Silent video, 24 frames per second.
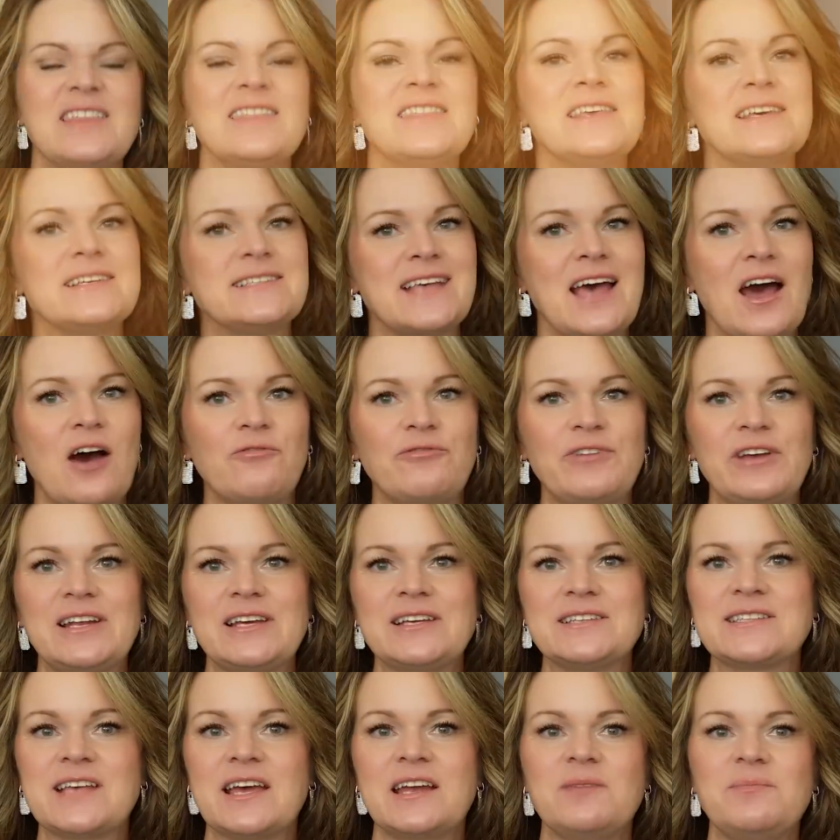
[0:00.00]
This outfit
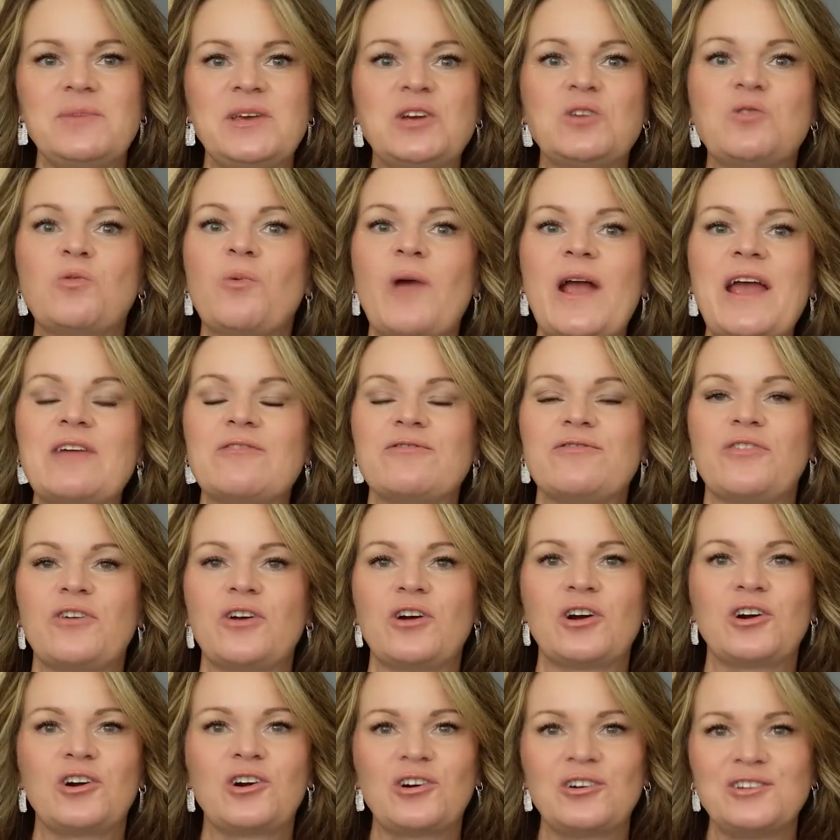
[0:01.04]
is going to be great
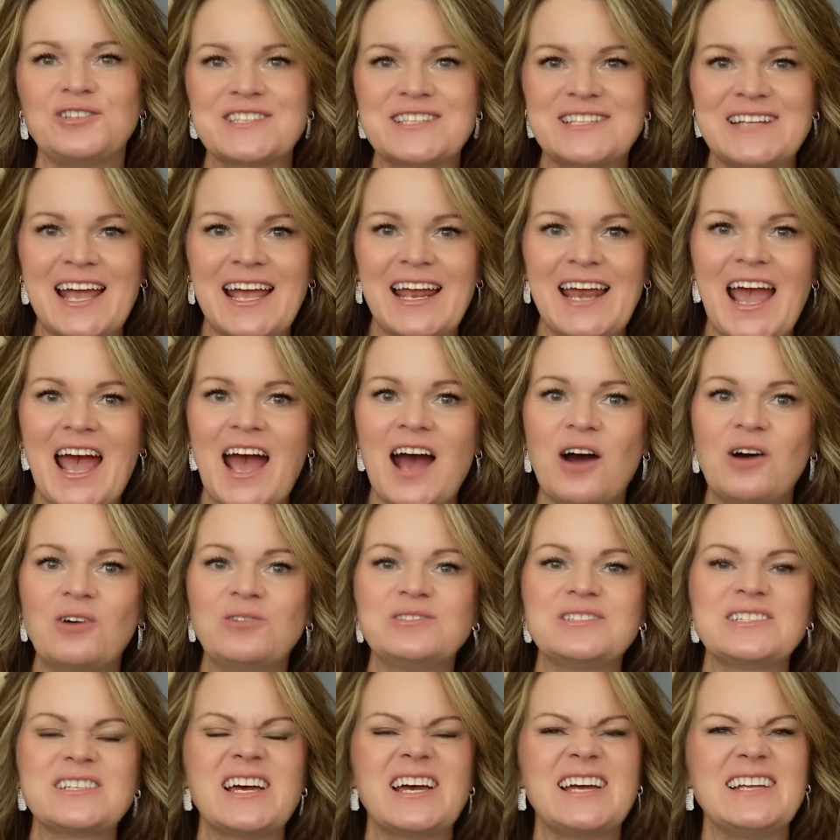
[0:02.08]
for a girls' night
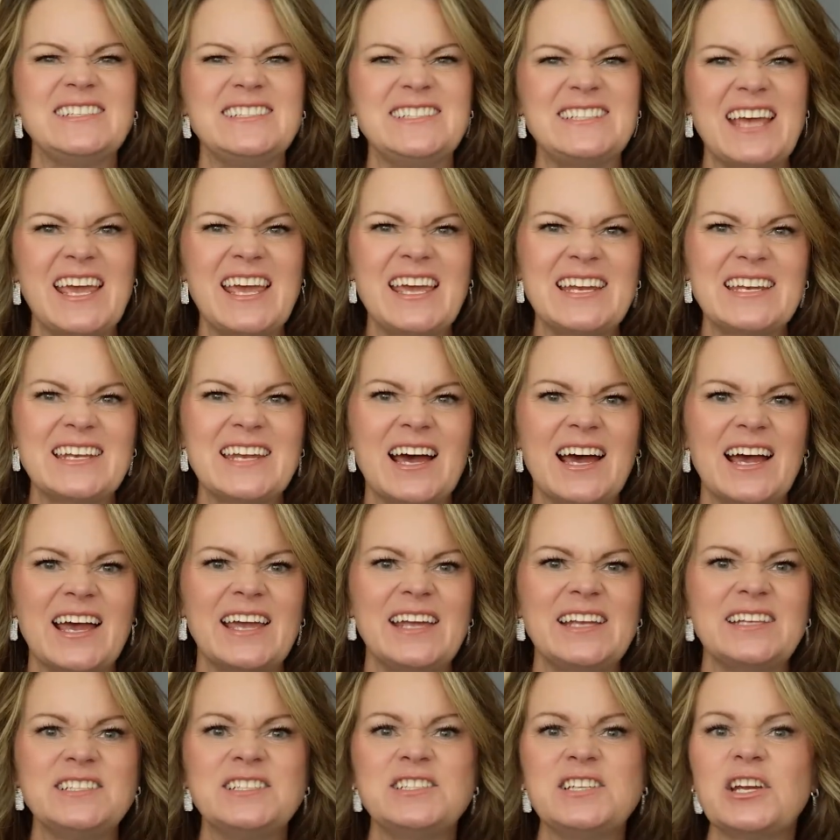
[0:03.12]
out, a date
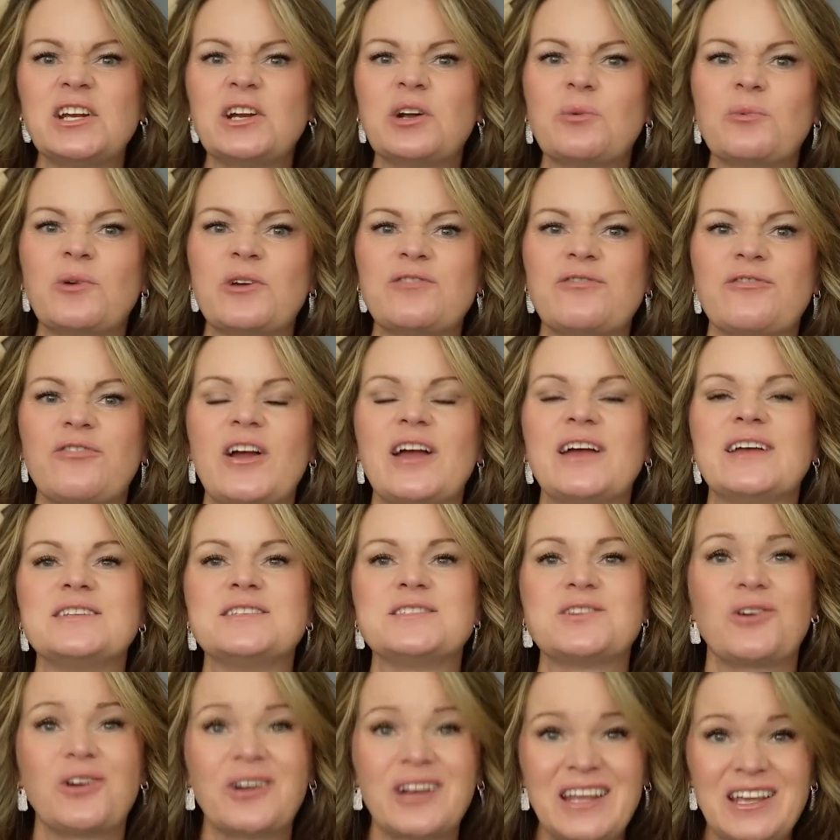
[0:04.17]
night, dinner with
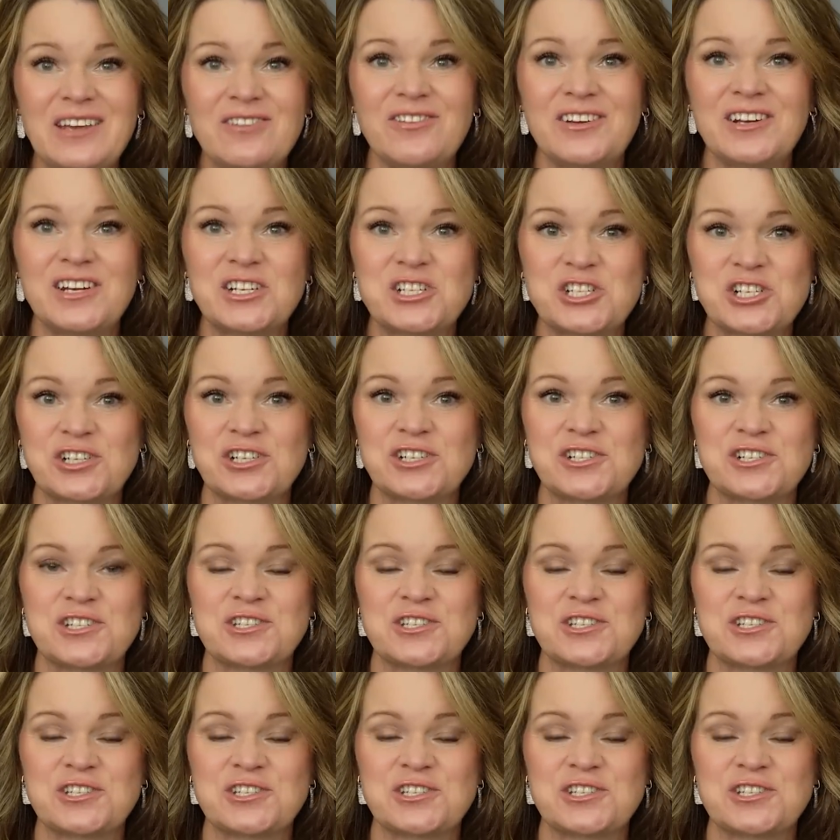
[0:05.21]
friends, or even a church